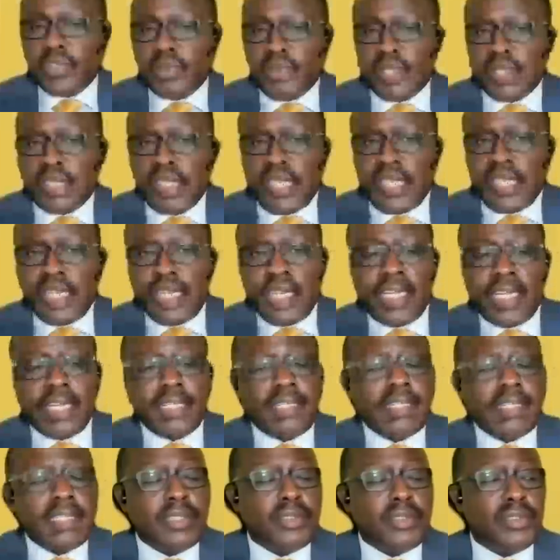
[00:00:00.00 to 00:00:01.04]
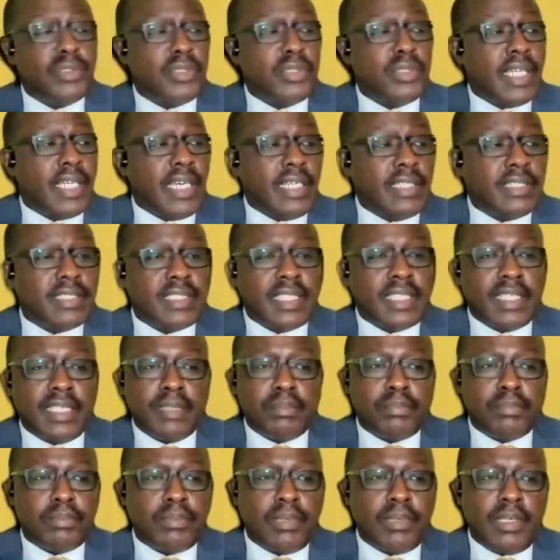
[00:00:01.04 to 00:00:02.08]
very much and i, and I think you know there is
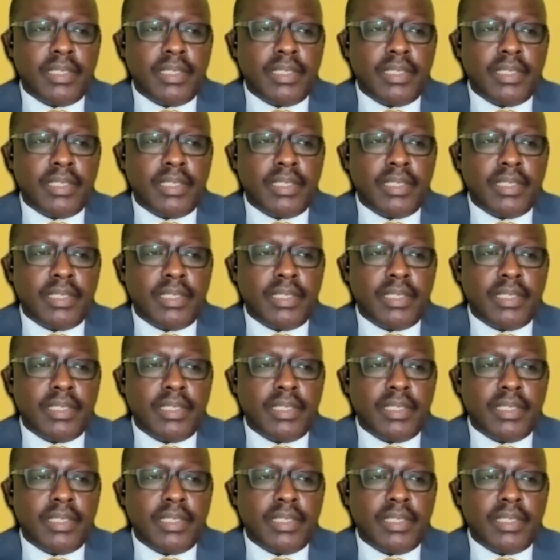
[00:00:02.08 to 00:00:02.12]
a